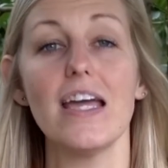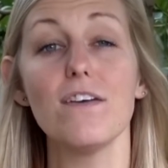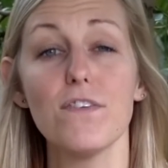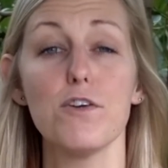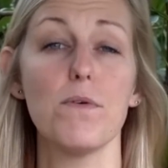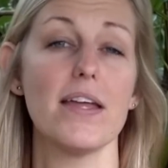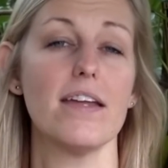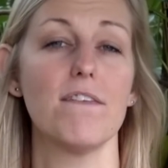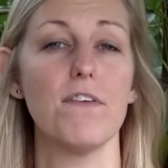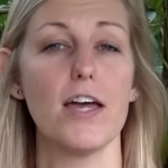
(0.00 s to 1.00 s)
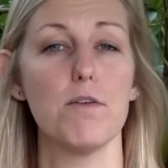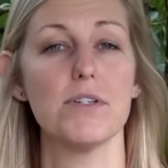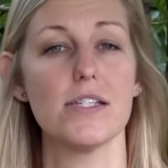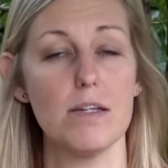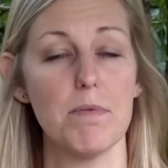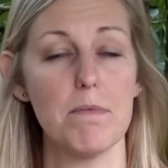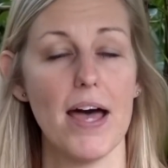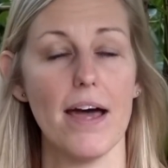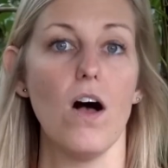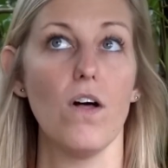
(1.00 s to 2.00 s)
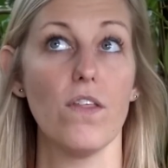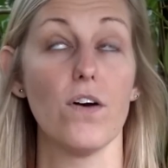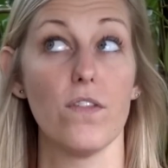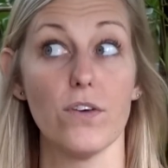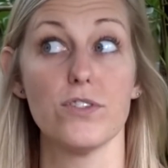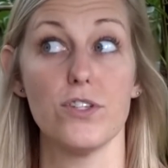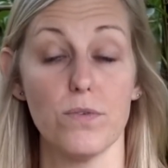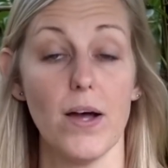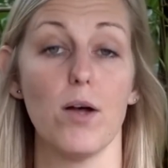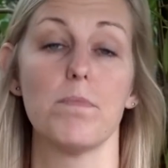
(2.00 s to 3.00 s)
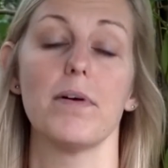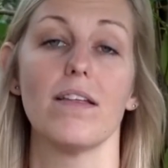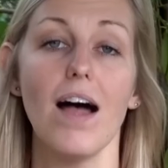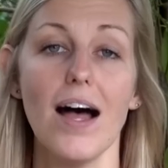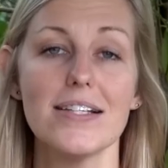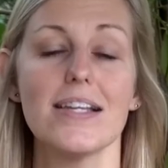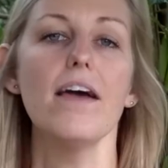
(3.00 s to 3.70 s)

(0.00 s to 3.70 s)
even with an inflatable sleeping pad, although those do help a lot.